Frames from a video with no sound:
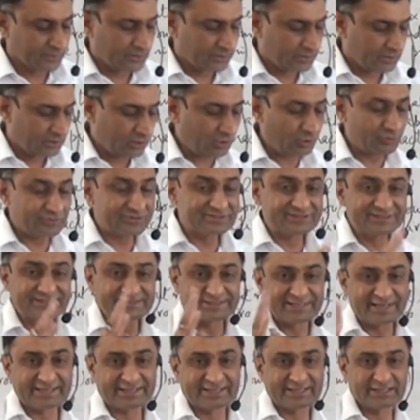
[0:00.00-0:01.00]
how is the
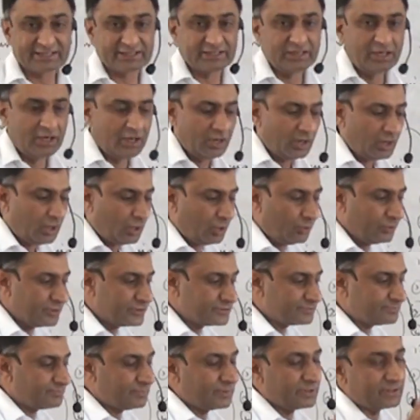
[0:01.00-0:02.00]
setting, how
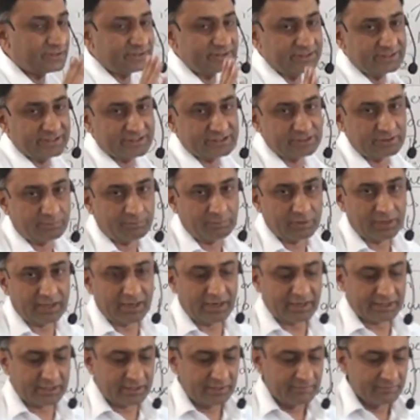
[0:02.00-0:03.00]
is there the
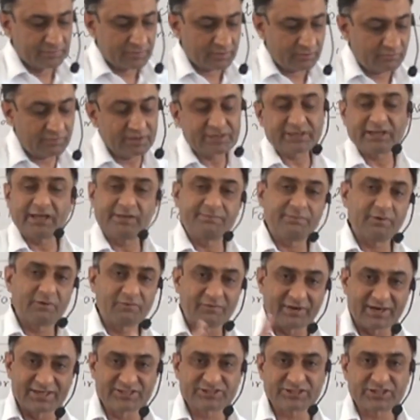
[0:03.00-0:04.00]
plot, what type of
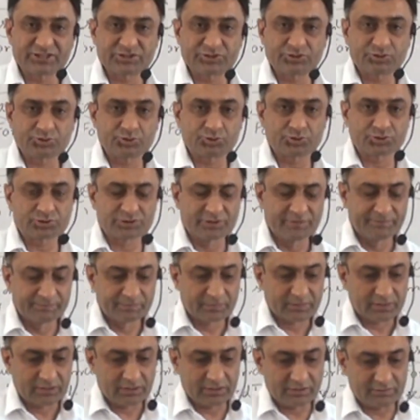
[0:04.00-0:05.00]
words are used,
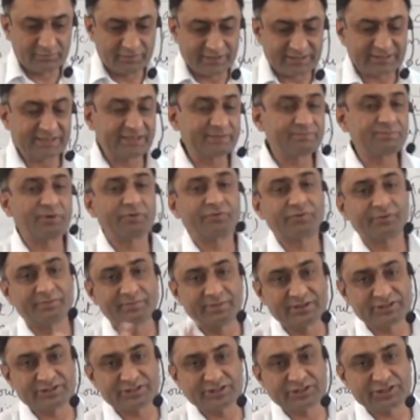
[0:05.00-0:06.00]
what type of
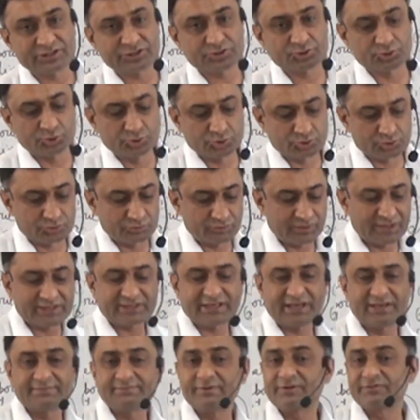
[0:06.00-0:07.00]
imagery is used, what
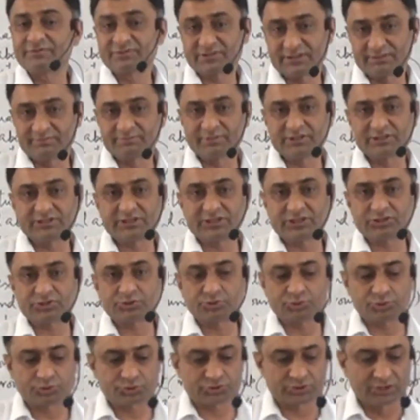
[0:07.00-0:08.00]
type of symbols are
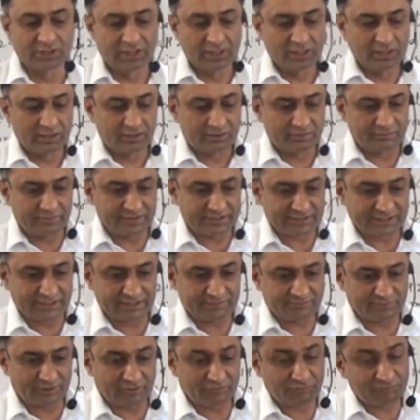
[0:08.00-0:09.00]
used, what
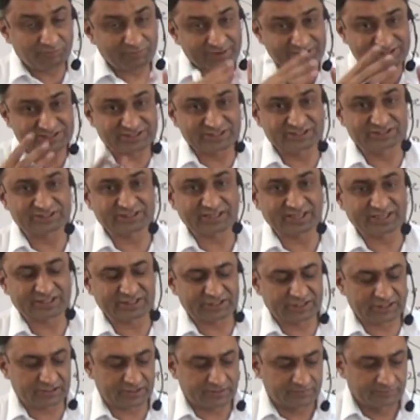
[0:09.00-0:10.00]
type of persons are
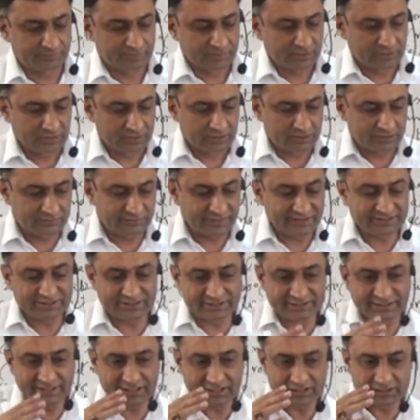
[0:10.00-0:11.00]
there, whether
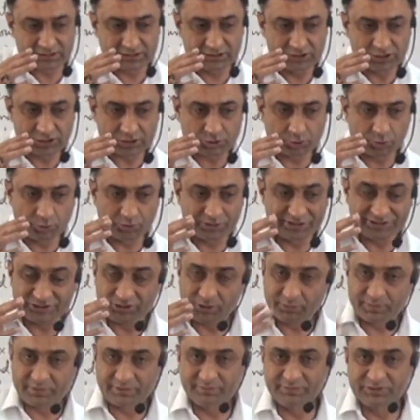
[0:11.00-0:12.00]
that the tone is
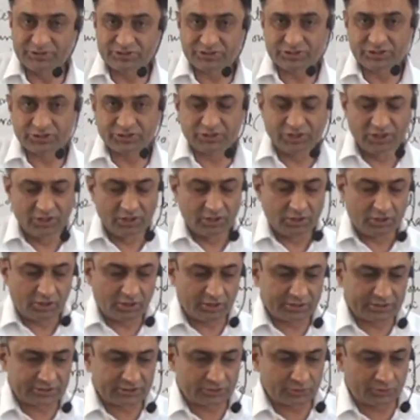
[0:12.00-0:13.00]
optimistic
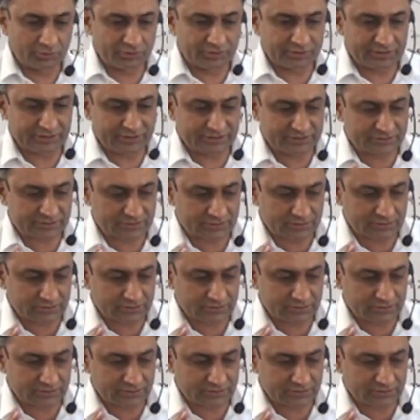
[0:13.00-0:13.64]
or tone is